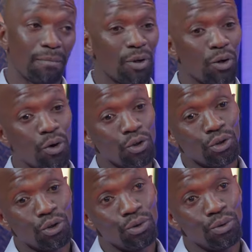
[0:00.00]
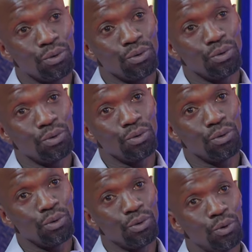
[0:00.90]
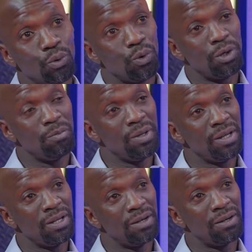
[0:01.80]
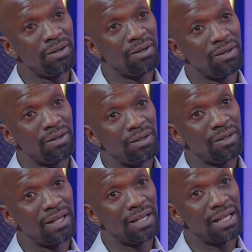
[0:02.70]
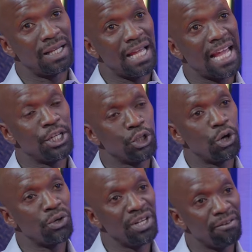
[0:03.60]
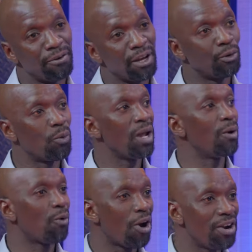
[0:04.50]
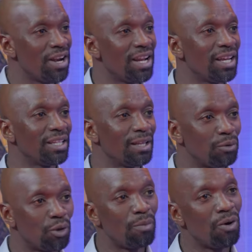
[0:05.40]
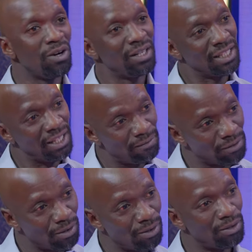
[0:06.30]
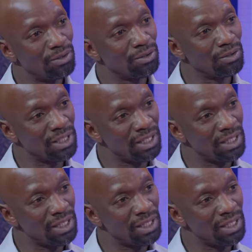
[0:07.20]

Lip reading: Because you will be enjoying different way, running, keep the ball, give the